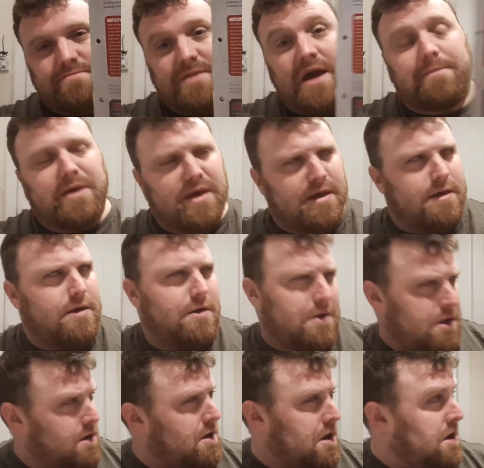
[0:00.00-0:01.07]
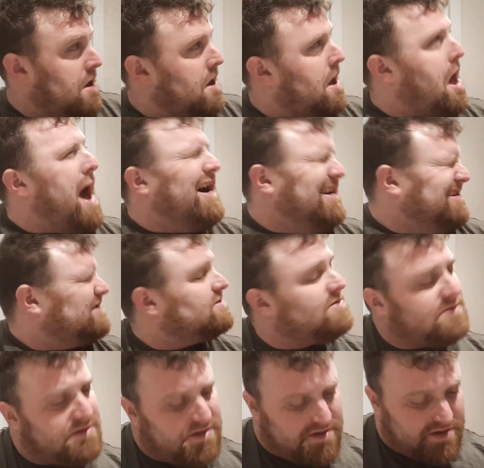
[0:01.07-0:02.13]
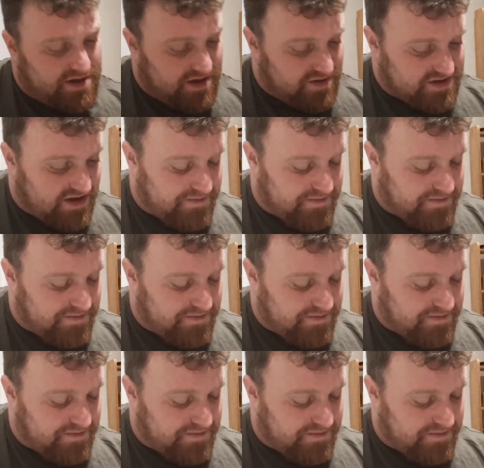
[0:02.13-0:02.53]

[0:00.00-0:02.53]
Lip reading: map here, using